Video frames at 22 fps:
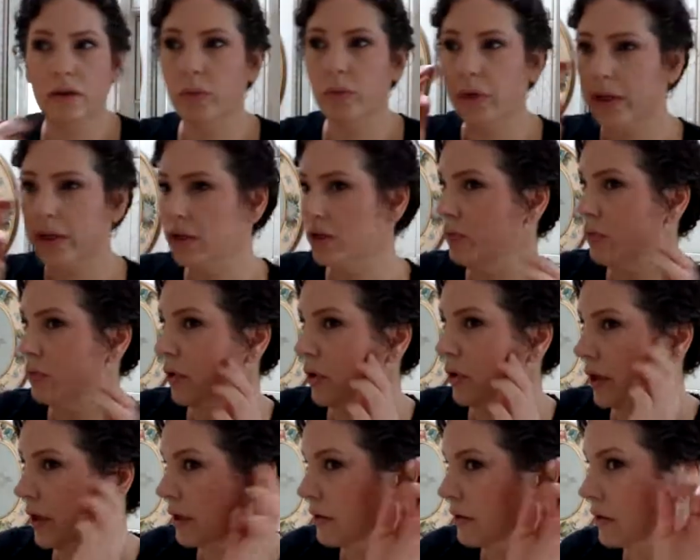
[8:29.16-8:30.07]
what you
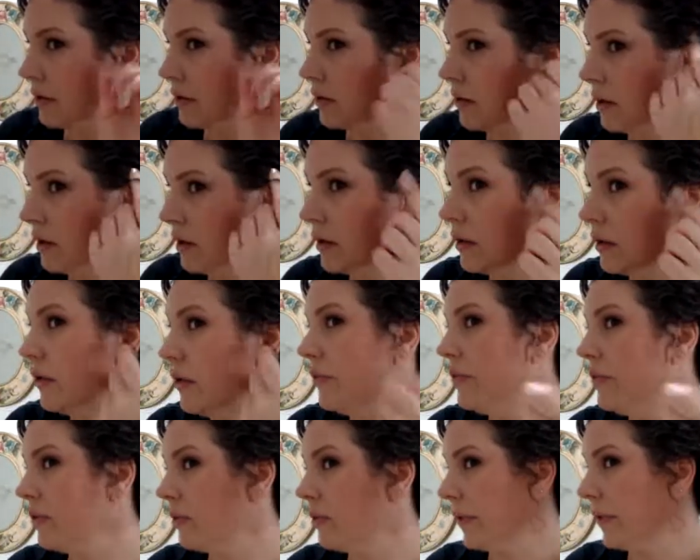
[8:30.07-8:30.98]
want, little
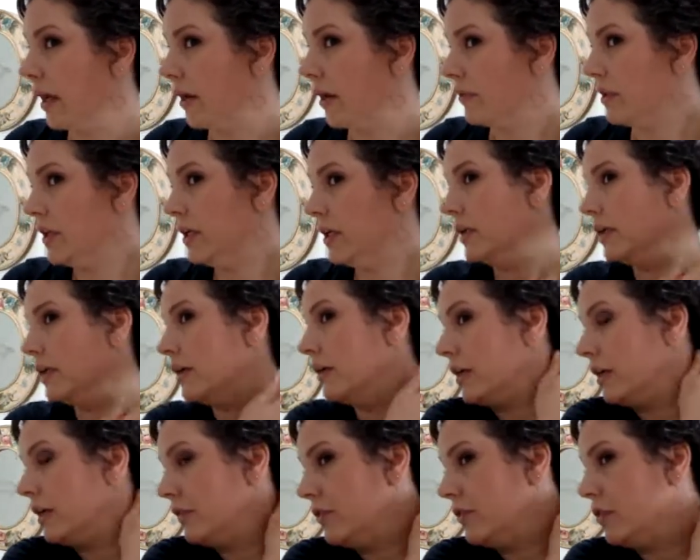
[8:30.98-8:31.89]
curls around
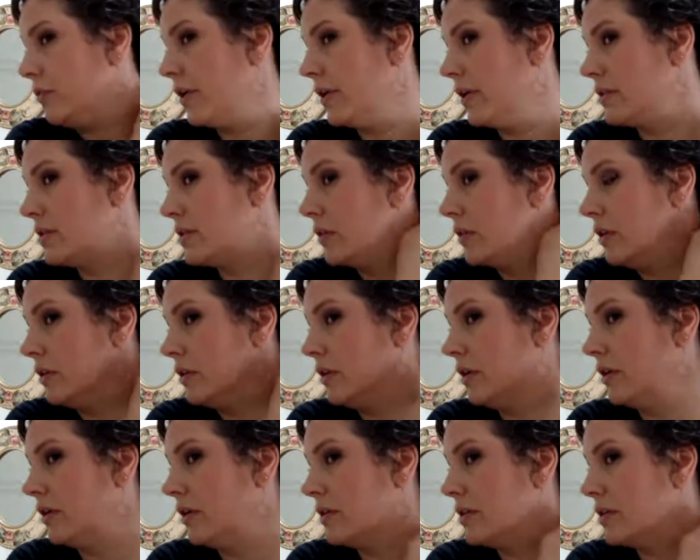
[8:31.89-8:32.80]
here, and if you want some
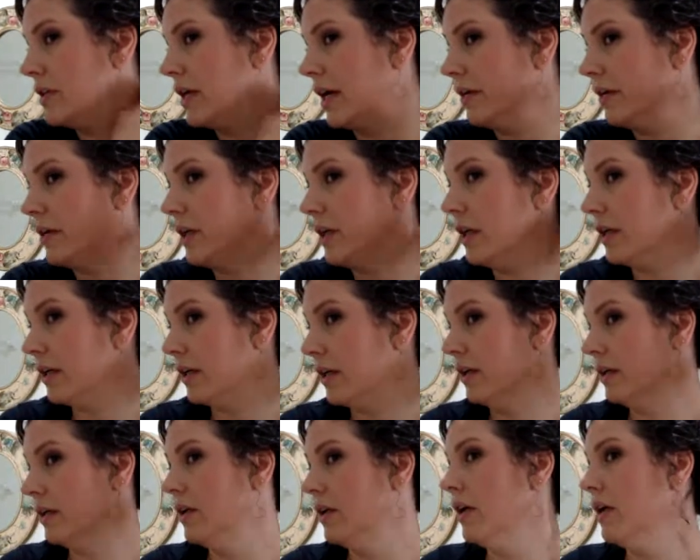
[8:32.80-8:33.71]
little curls down
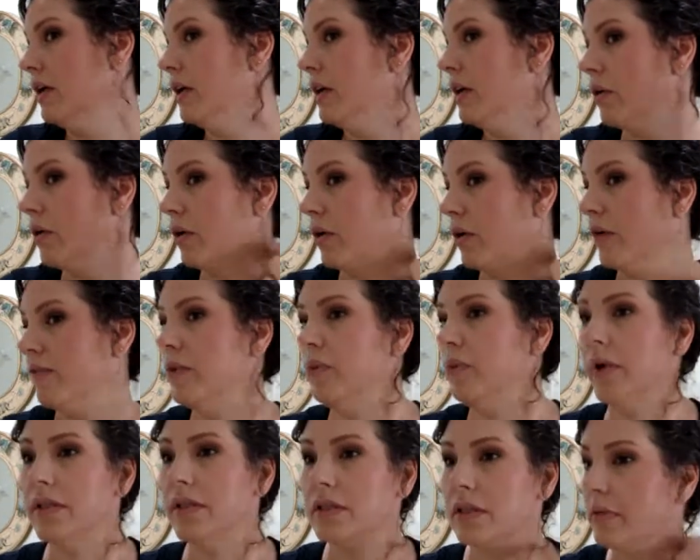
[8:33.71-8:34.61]
here, or if
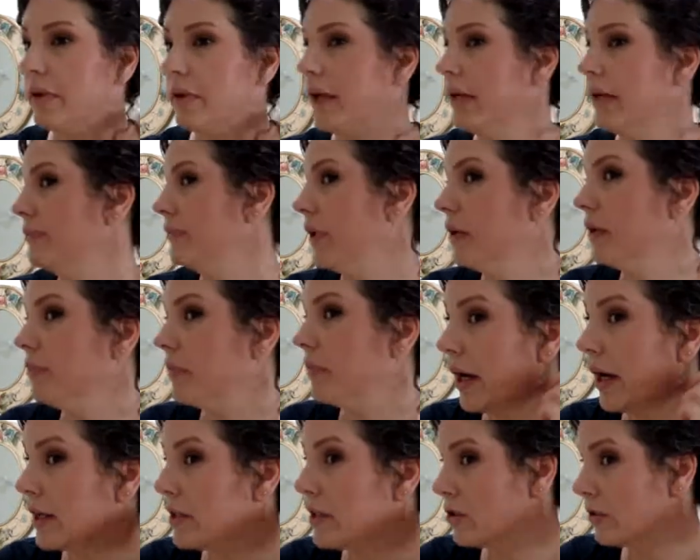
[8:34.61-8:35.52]
you want some, you know,
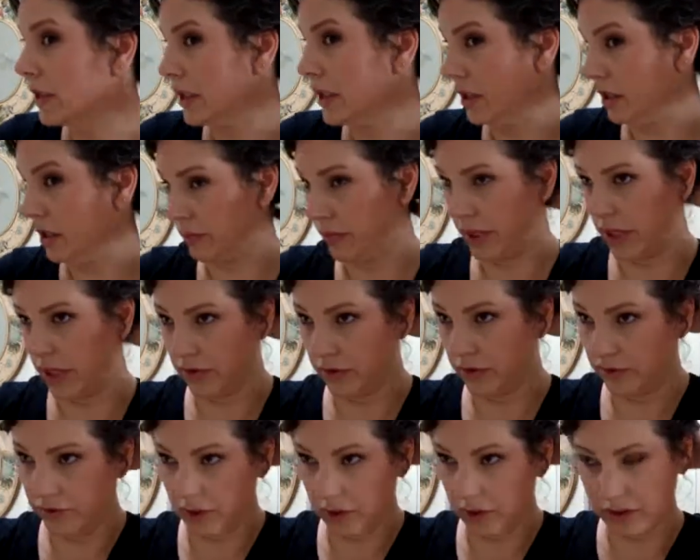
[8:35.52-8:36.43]
behind your ear,
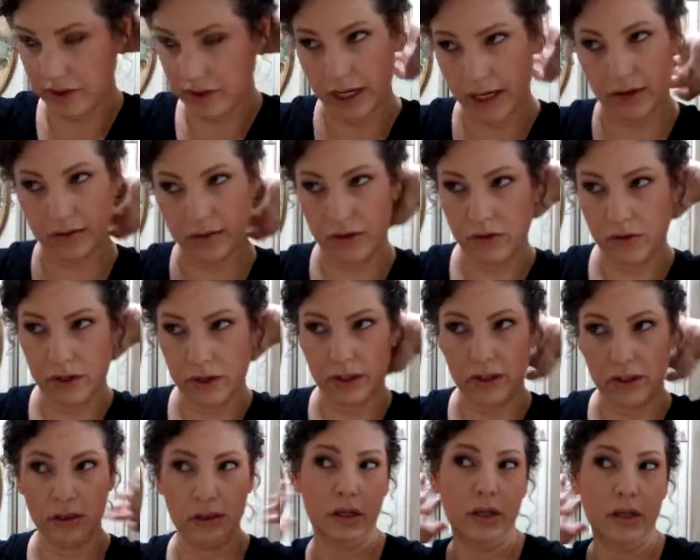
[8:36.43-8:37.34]
whatever falls out, you
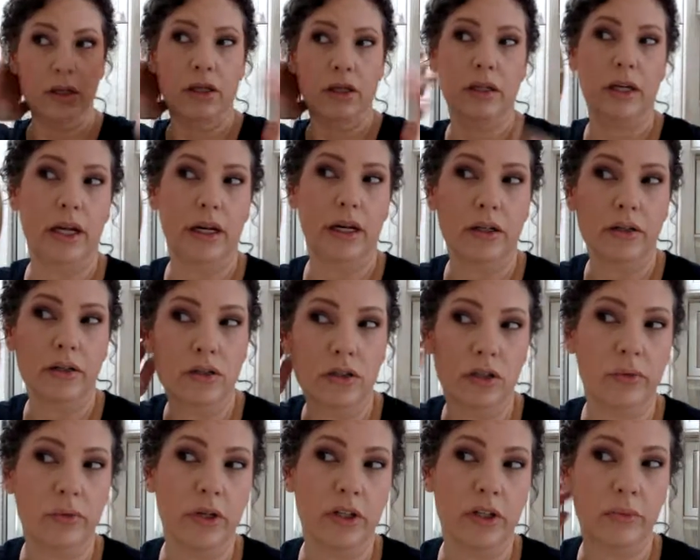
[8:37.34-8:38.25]
can kind of
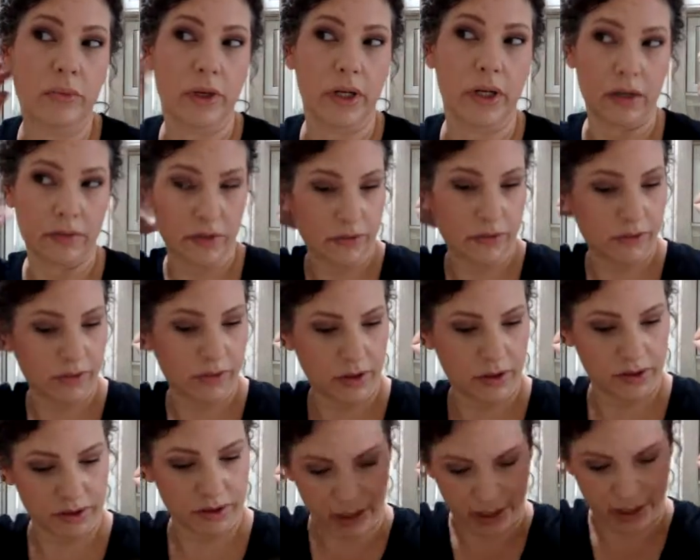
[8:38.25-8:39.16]
do with whatever
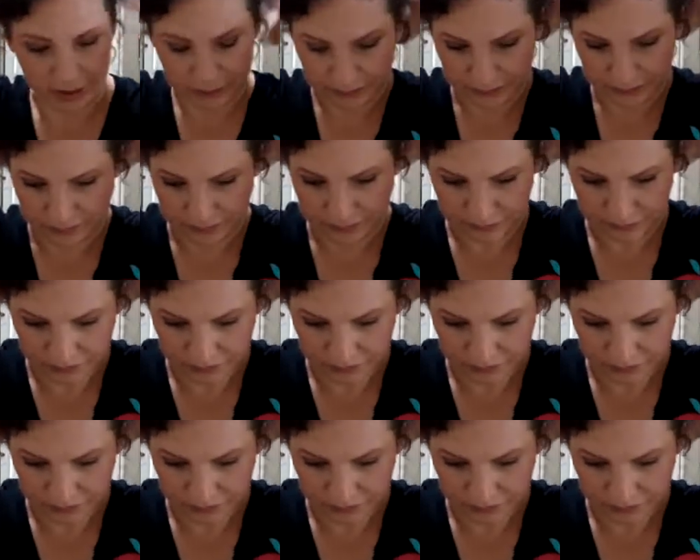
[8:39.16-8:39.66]
falls out.